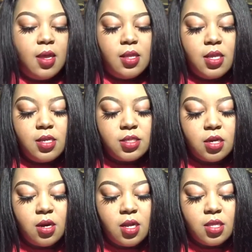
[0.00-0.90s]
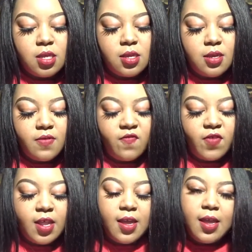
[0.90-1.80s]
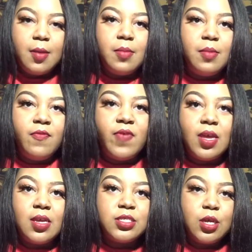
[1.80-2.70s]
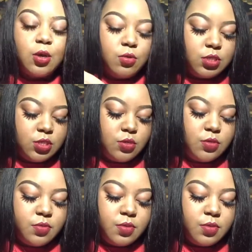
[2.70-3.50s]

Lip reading: These are the Flame Vans Old School.